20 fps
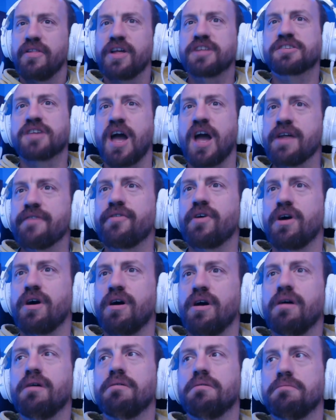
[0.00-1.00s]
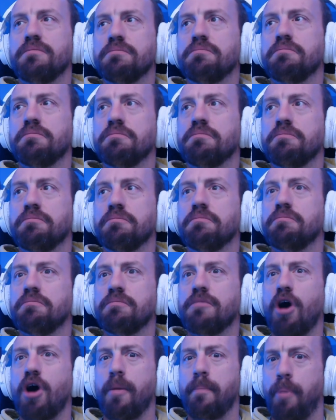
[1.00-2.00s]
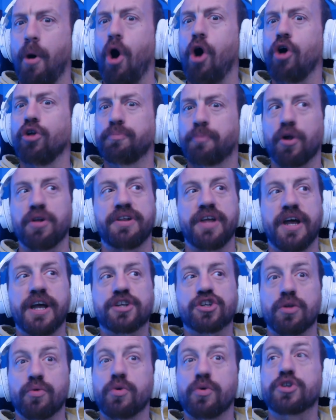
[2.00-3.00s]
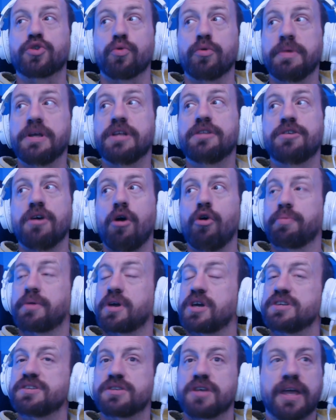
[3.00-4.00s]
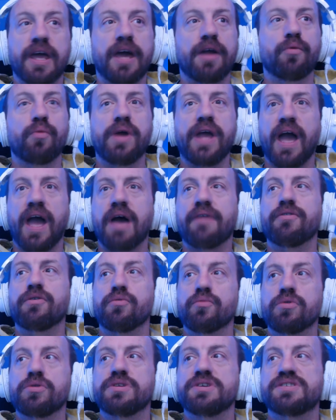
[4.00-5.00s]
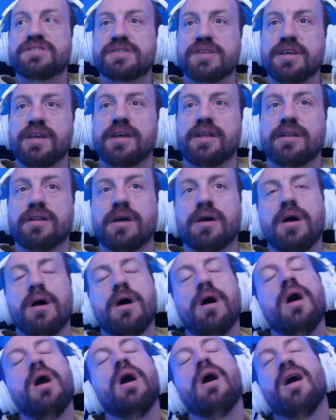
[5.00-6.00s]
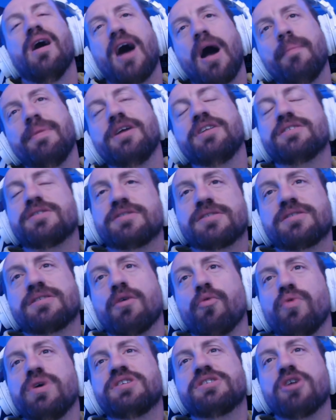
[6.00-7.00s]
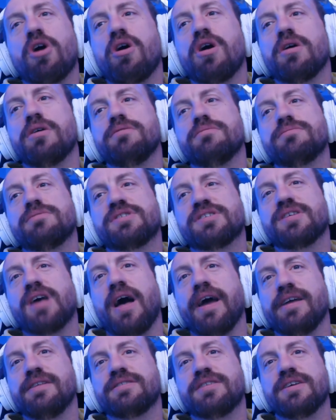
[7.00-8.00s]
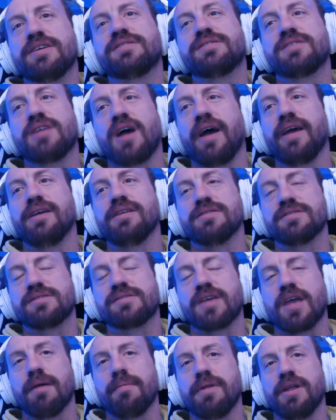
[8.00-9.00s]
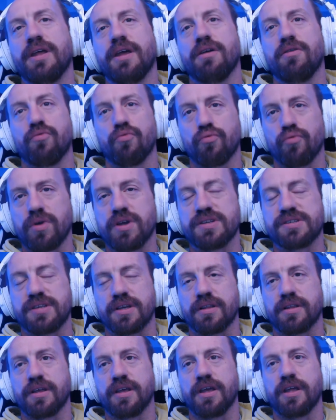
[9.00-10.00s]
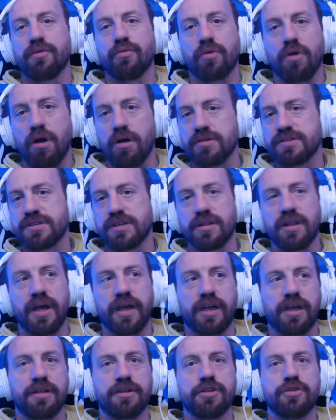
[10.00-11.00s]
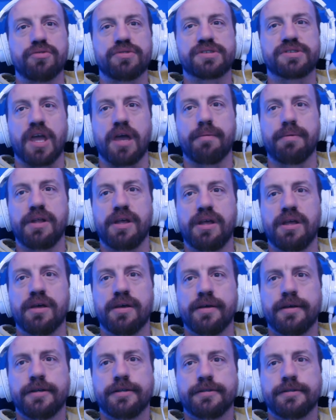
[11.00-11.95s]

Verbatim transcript: that's kind of a a bold prediction, which would be dope because again, we haven't really seen. I mean, so we saw scientist Titan skibidi recently in regards to like a new skibidi.